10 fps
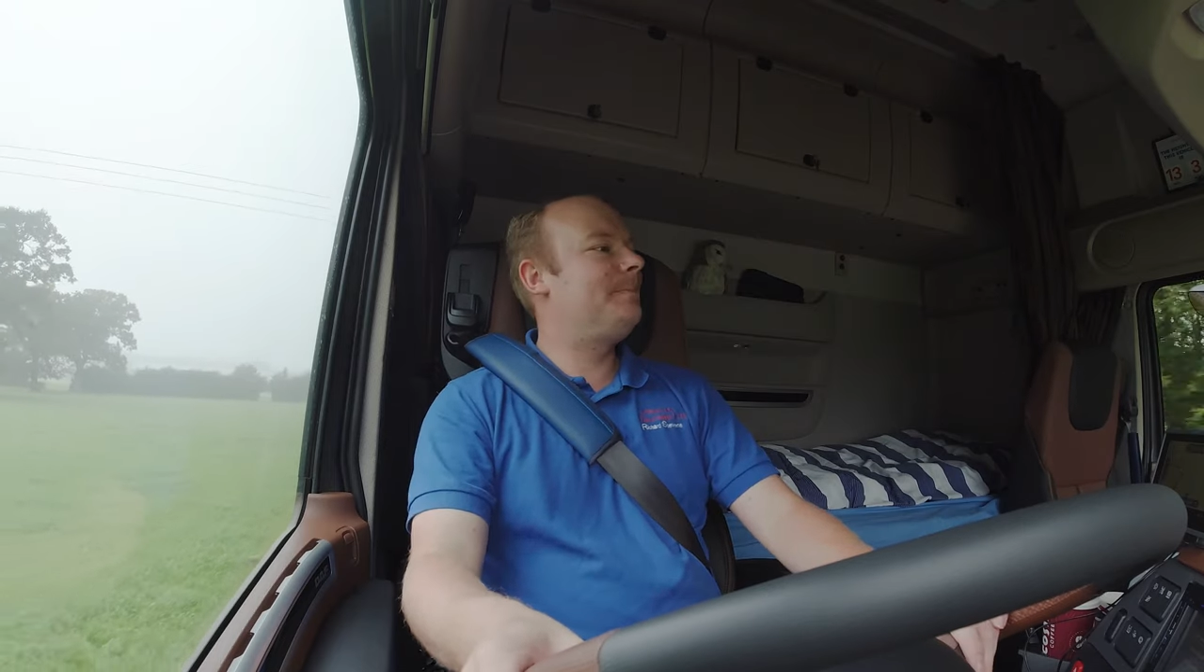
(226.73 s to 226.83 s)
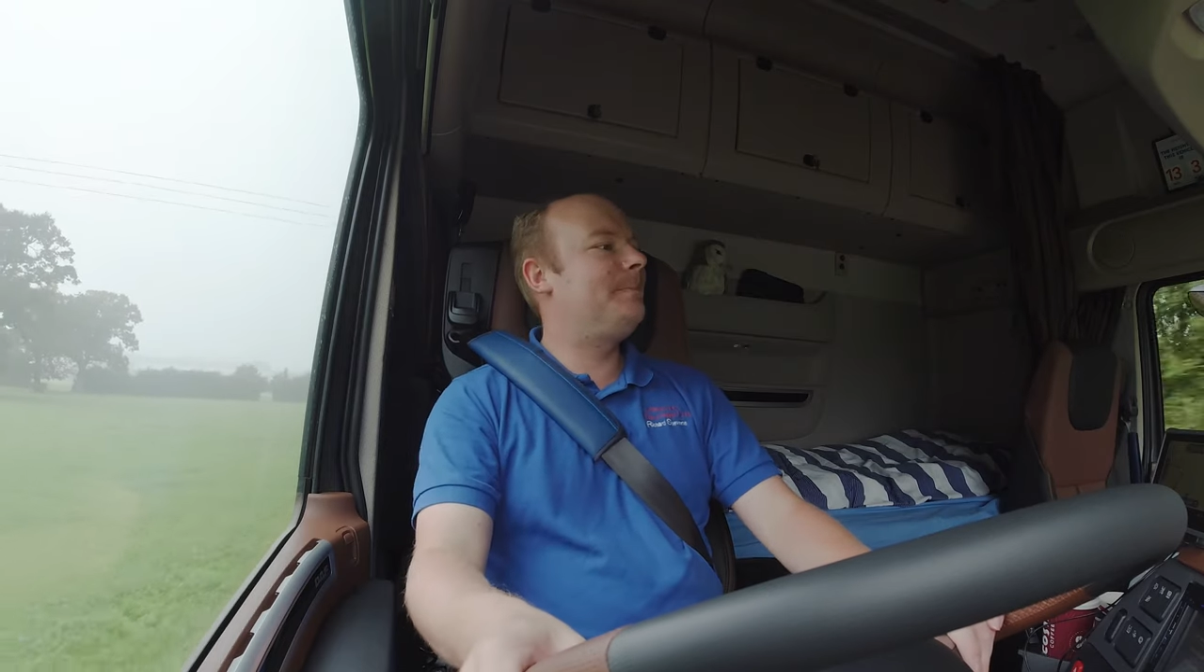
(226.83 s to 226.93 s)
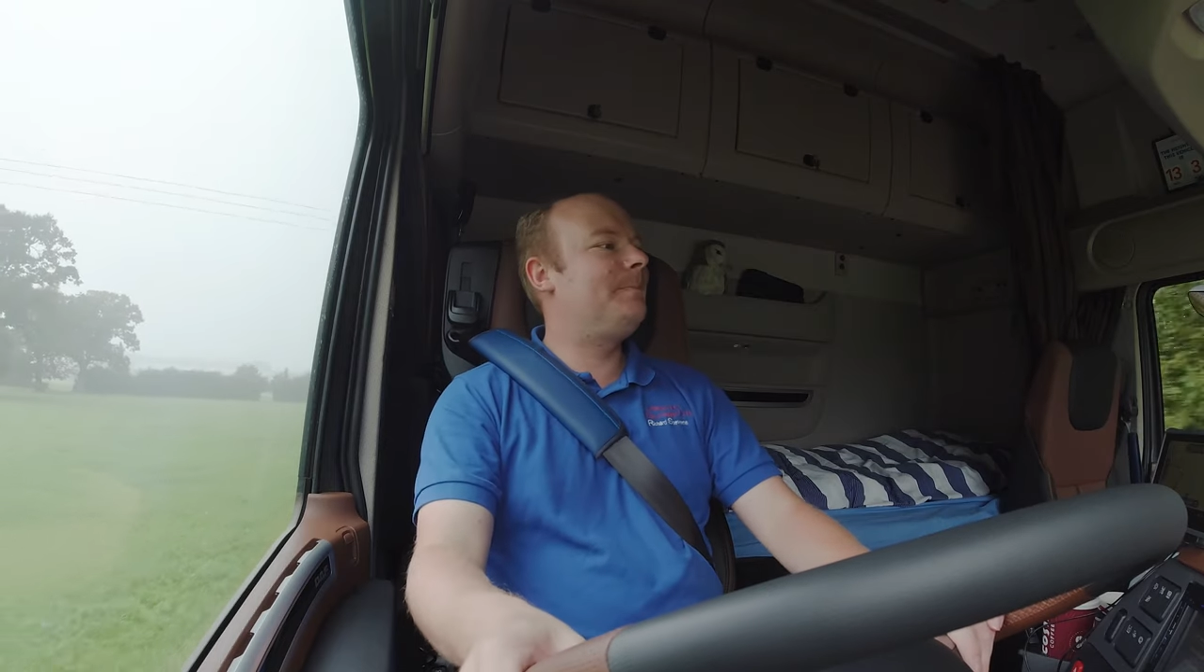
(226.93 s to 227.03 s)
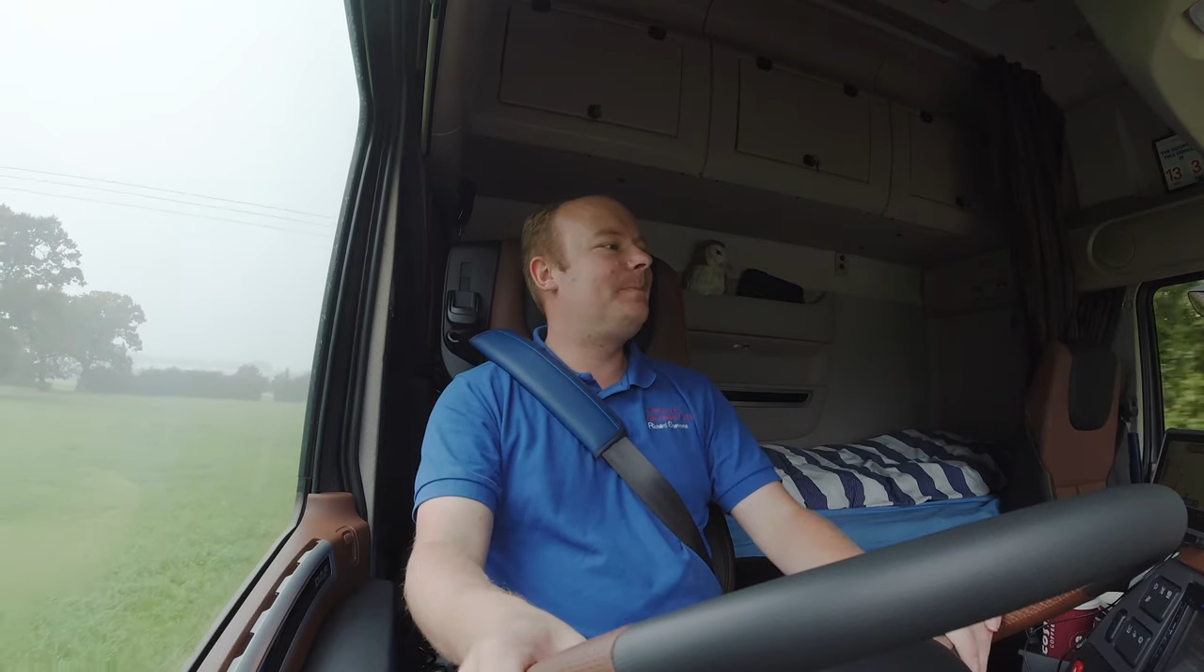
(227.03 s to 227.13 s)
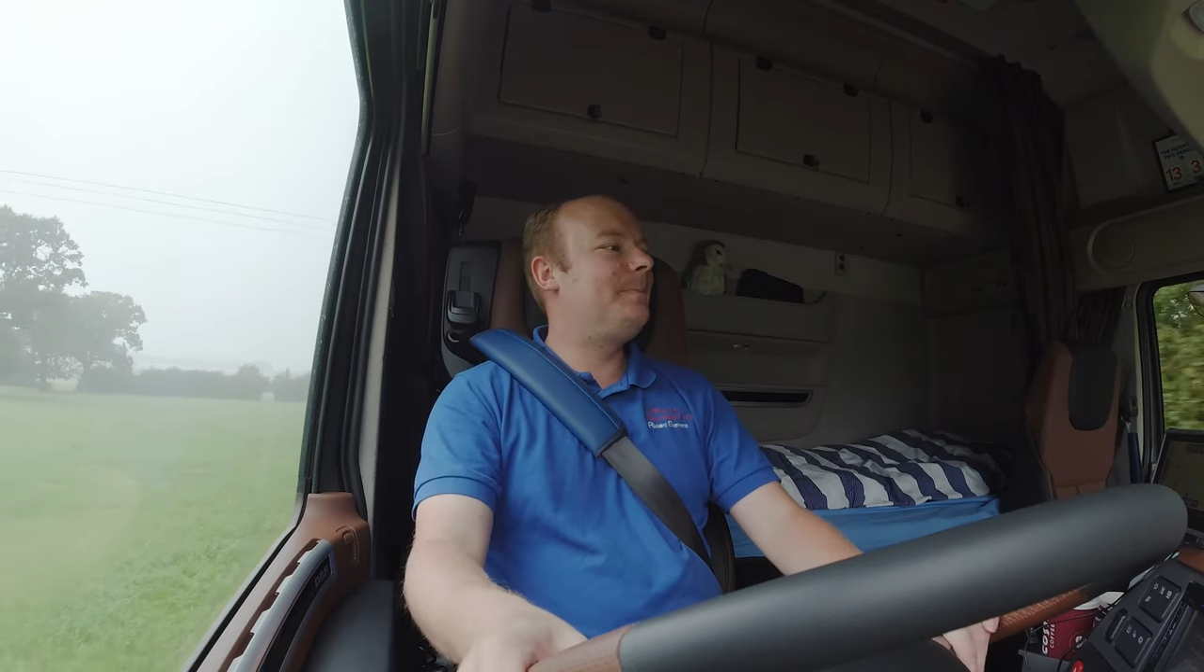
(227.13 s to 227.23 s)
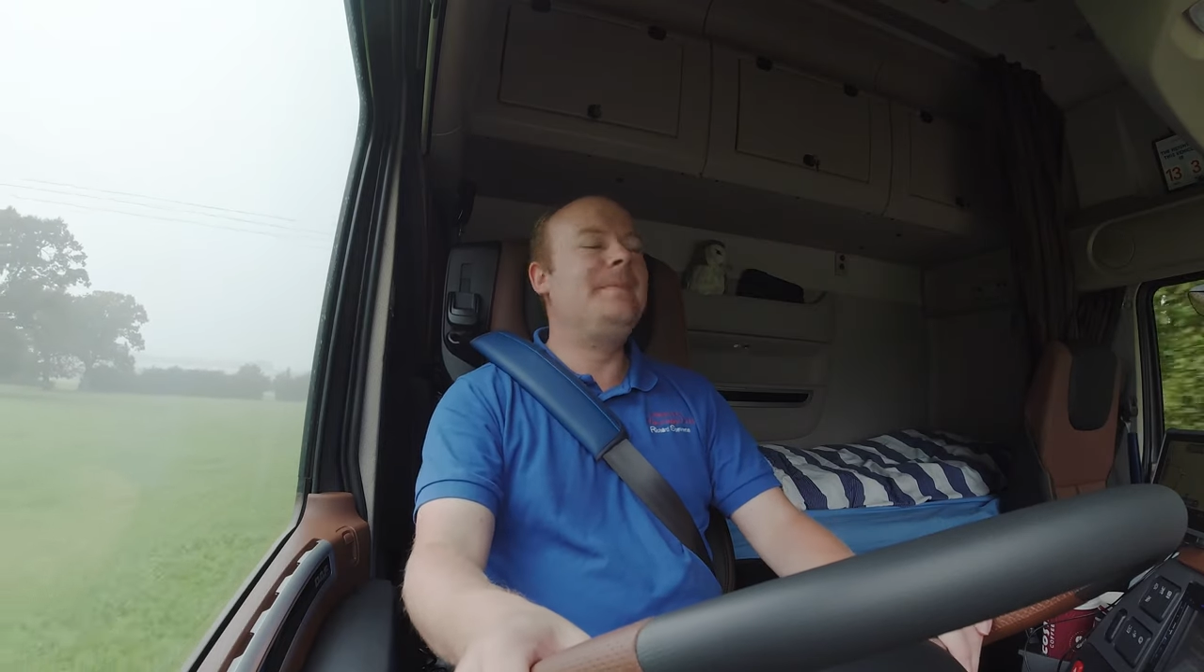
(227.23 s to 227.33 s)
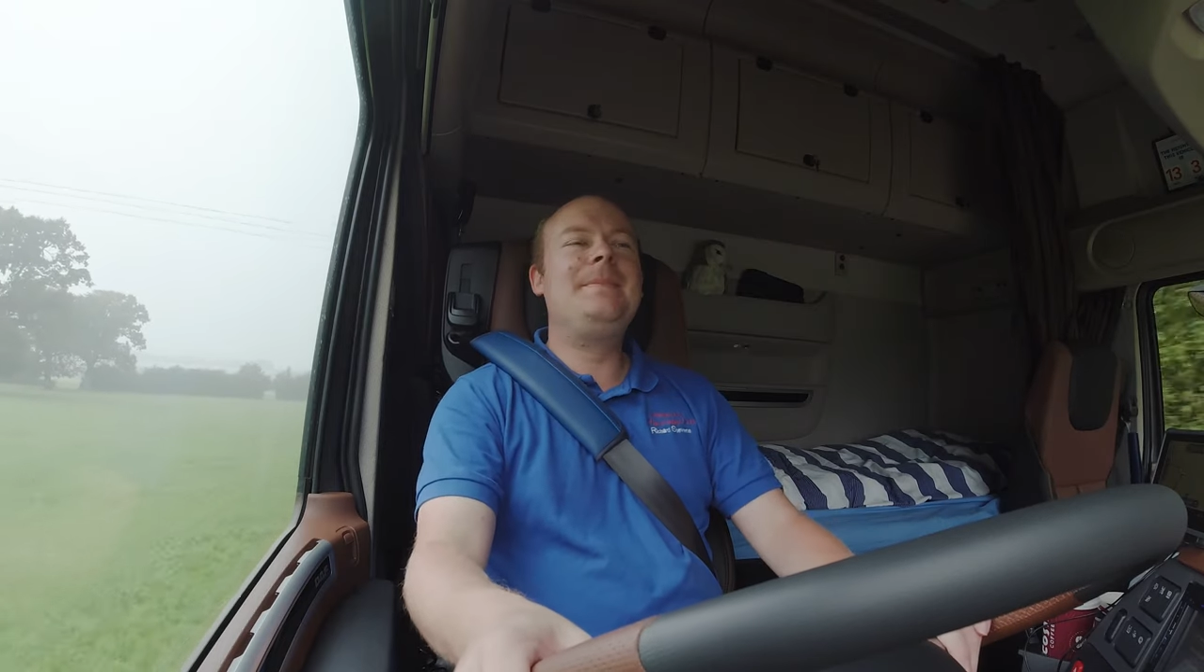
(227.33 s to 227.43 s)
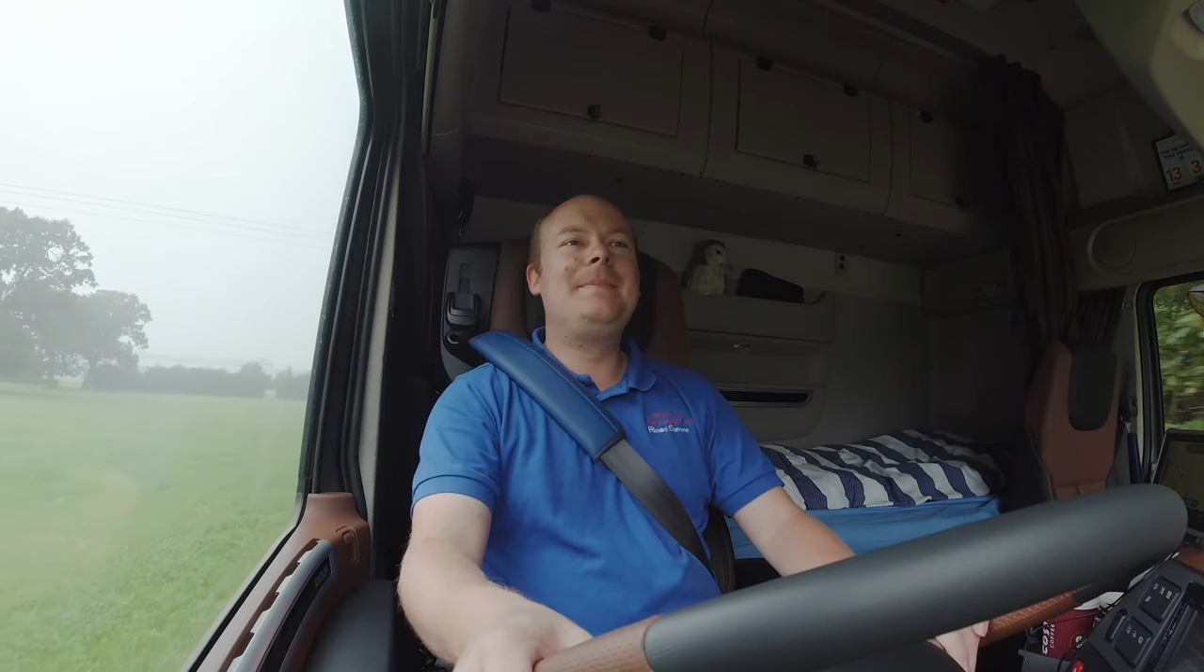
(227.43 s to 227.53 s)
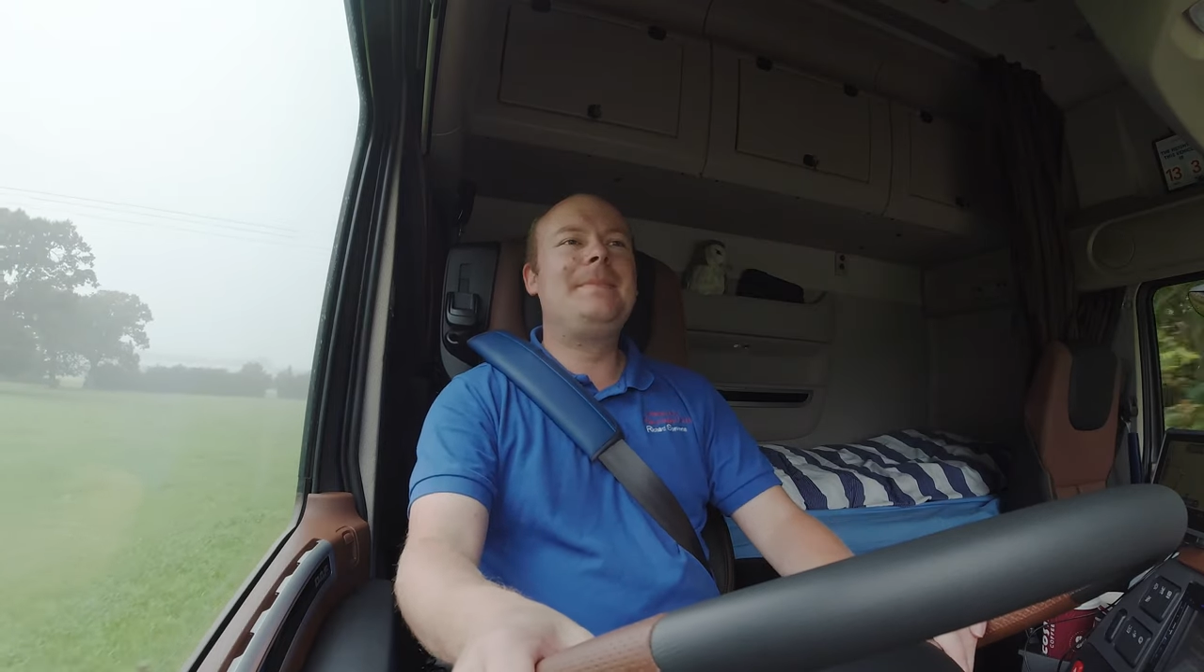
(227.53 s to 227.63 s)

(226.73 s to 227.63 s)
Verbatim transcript: yards,